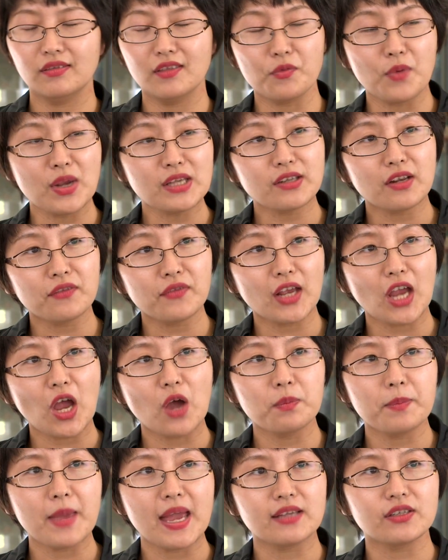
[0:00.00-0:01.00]
the rest of the
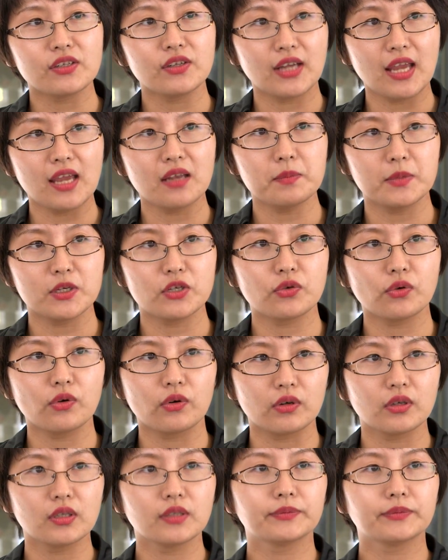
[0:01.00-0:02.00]
code base to get mature.